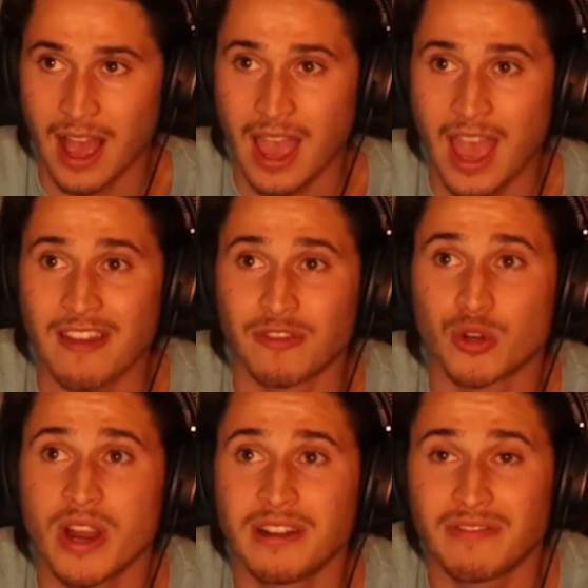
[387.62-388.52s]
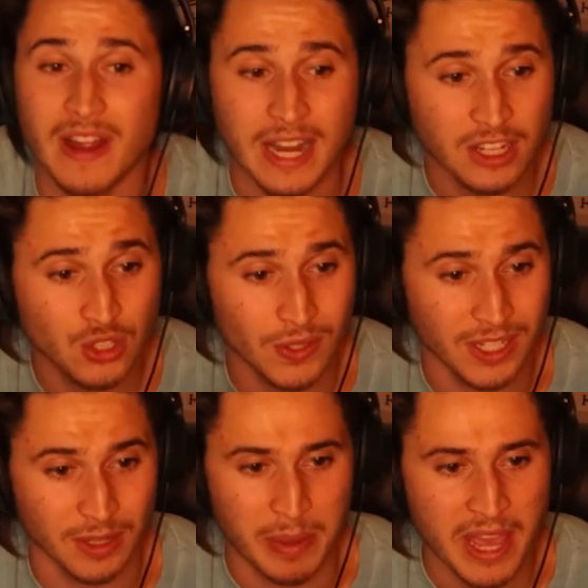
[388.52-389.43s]
have created financial
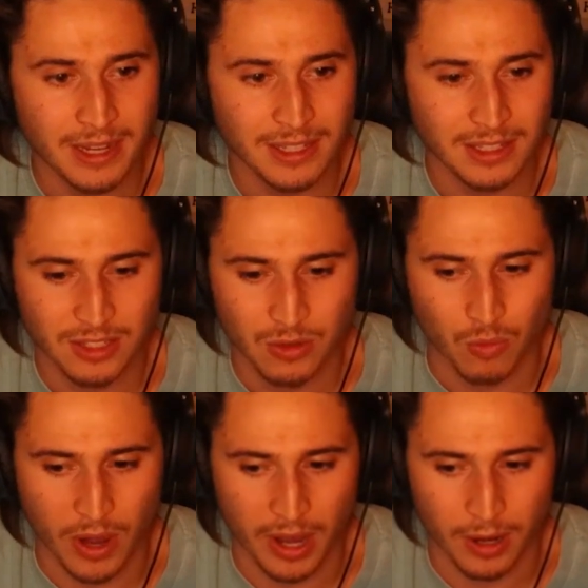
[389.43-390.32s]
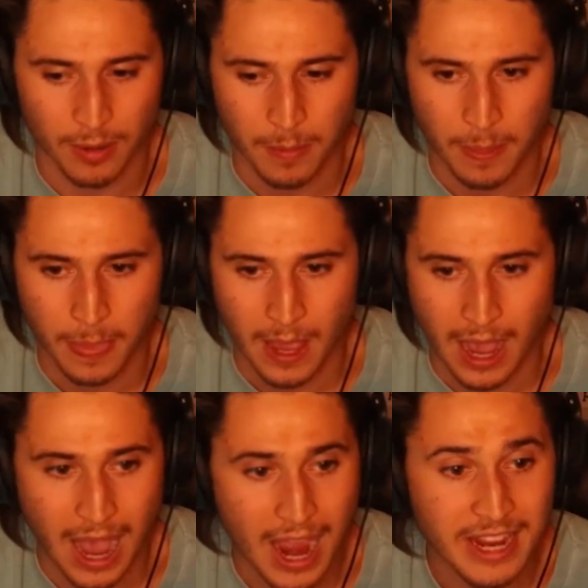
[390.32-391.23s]
independence where
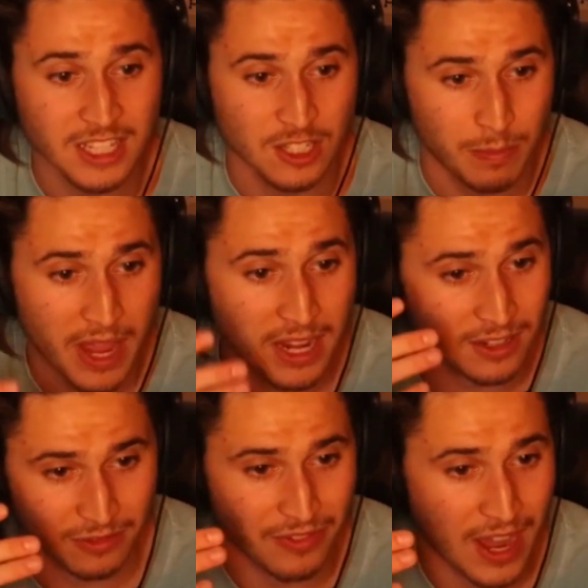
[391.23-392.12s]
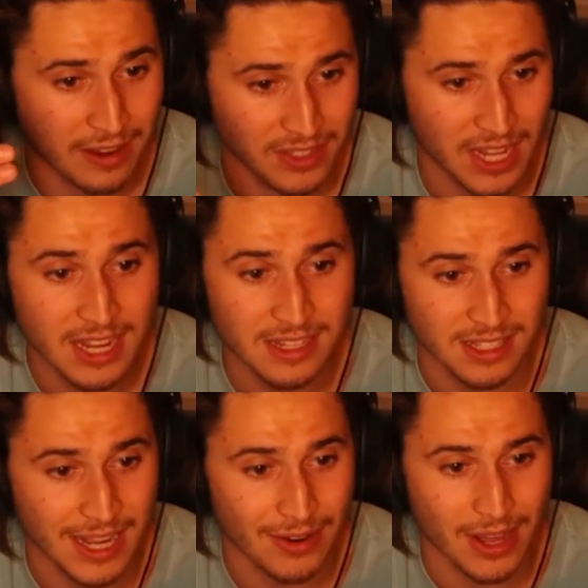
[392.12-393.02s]
I can spend five days
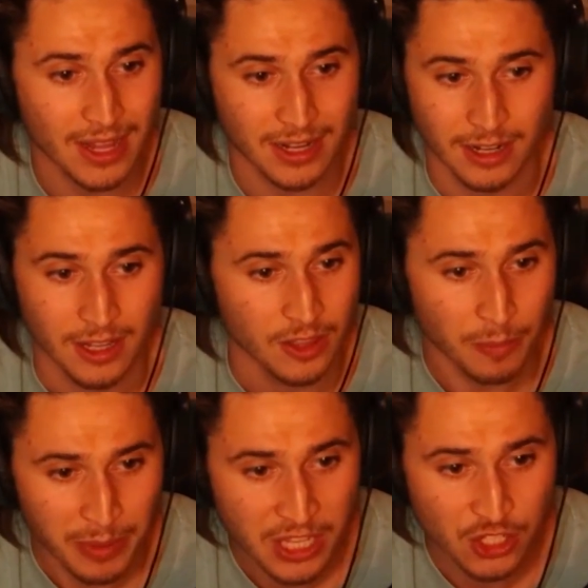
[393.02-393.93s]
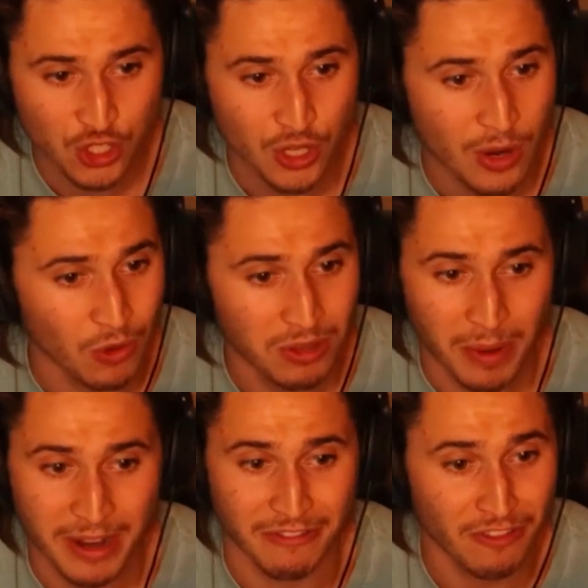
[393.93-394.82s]
down on the beach with
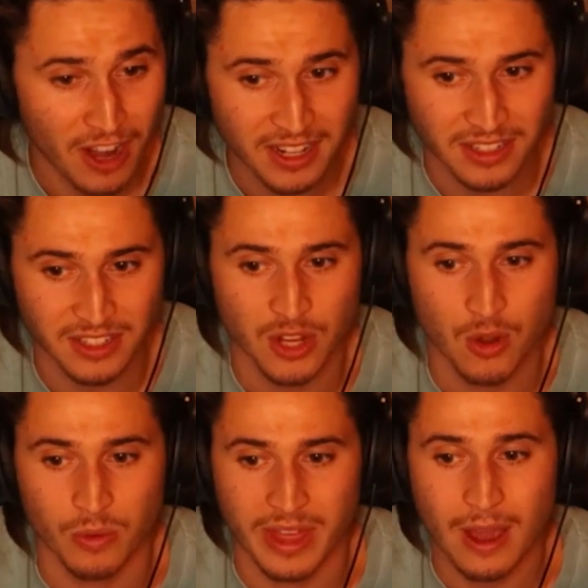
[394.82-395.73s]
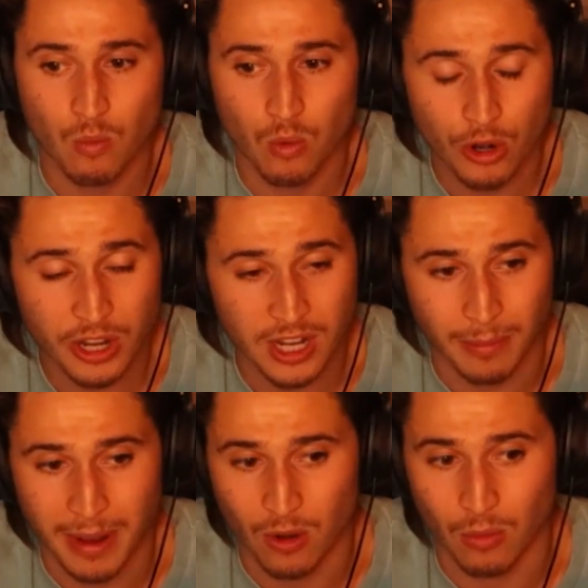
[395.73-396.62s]
my friends without worrying
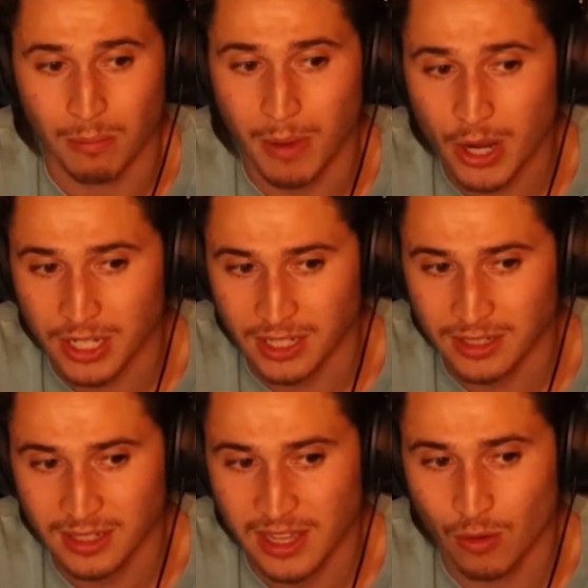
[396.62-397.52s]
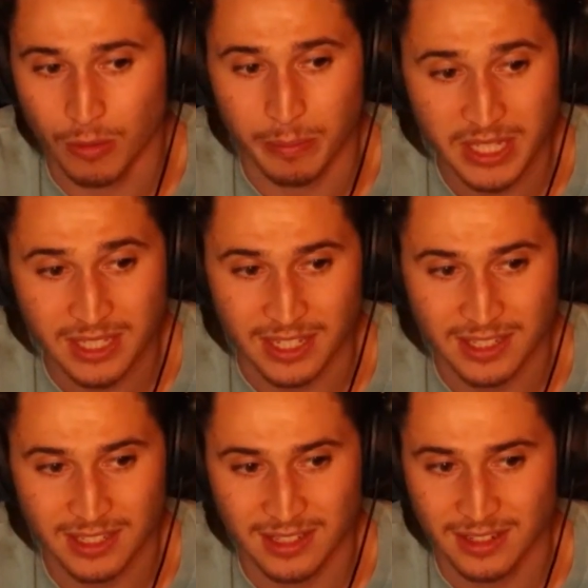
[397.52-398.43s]
about money or
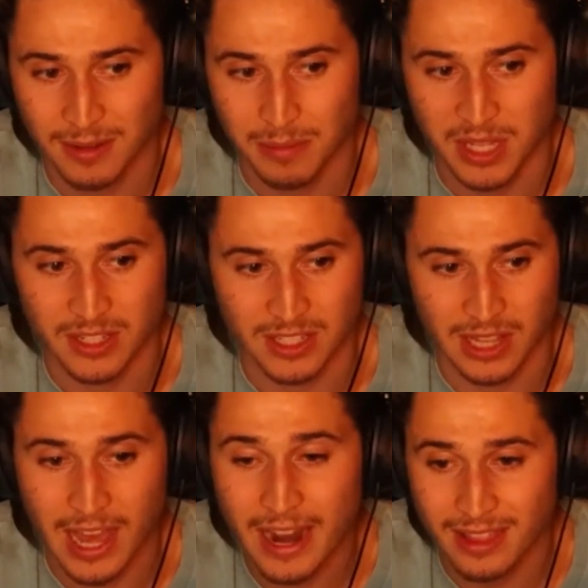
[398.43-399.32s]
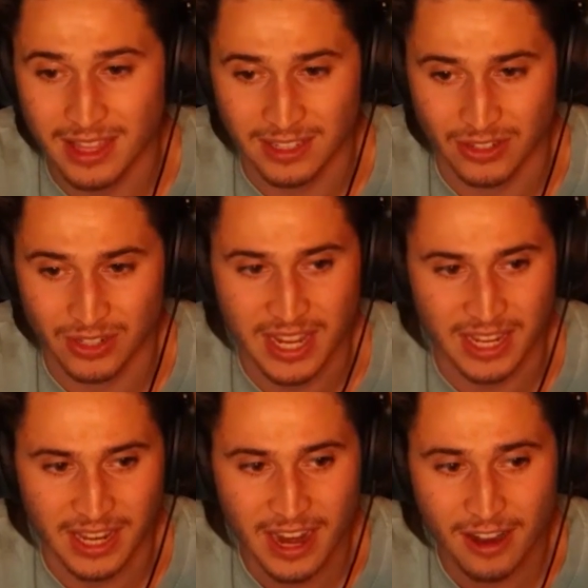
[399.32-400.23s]
business because a lot of things are taken
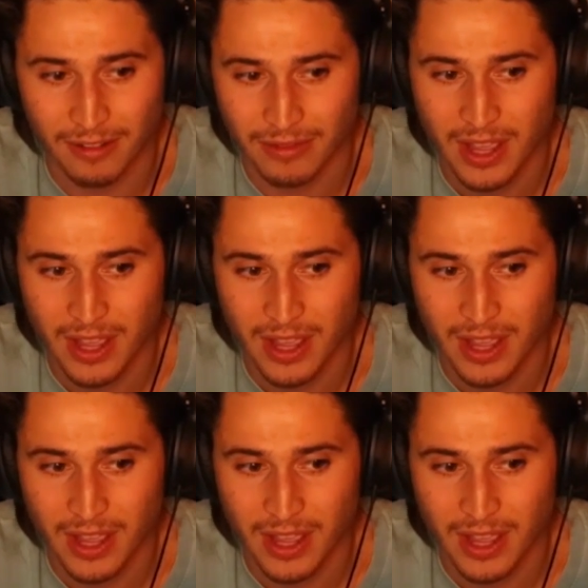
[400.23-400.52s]
care of.